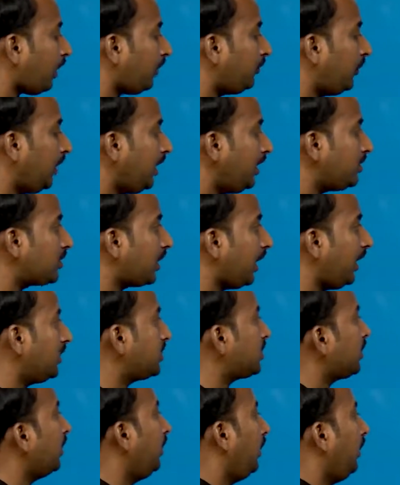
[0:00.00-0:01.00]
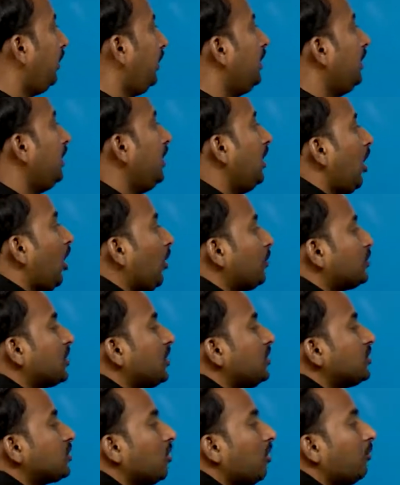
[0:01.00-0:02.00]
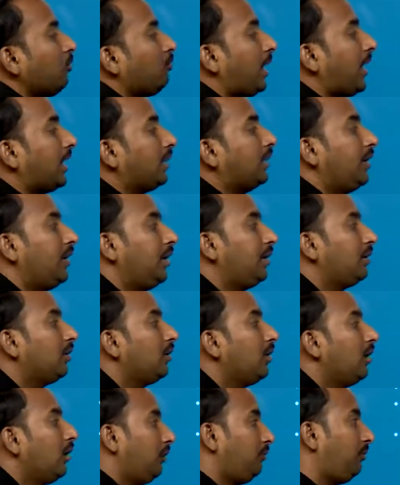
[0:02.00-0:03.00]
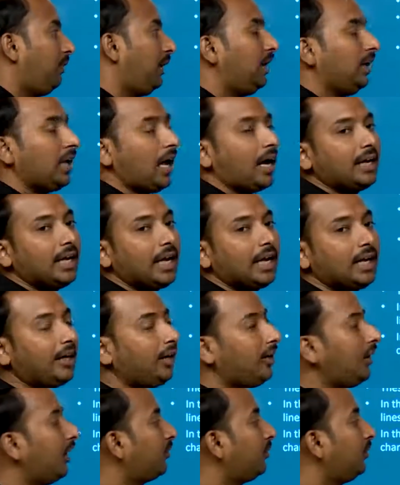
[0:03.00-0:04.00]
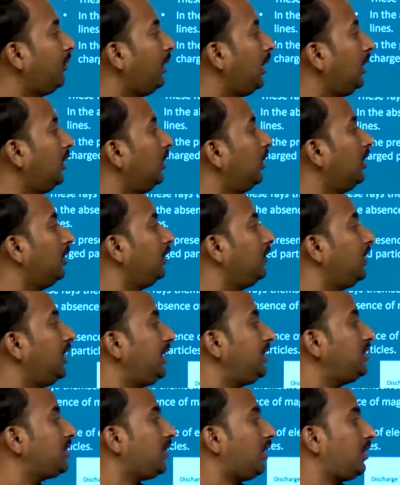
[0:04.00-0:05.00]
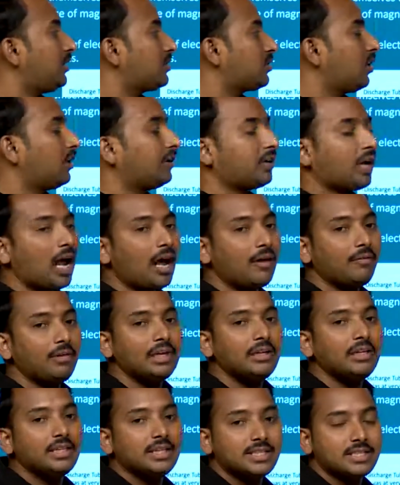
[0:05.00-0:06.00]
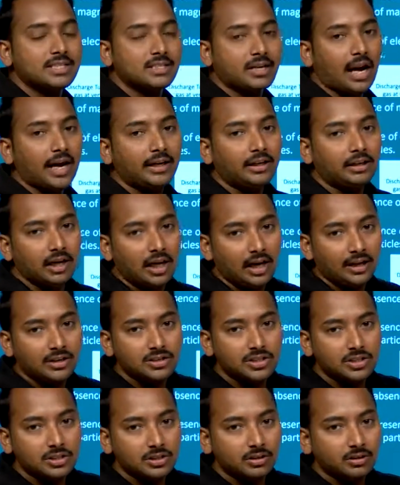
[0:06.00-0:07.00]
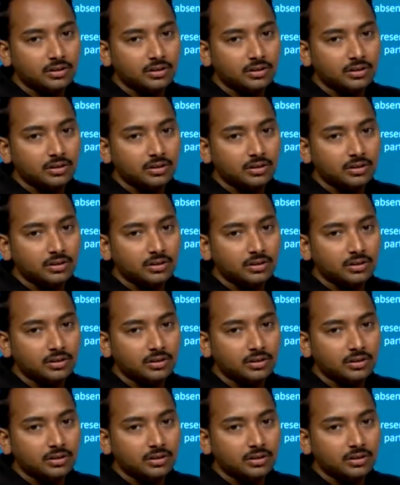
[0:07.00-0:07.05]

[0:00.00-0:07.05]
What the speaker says: these rays in the absence of magnetic field and electric field, these rays are travel straight lines.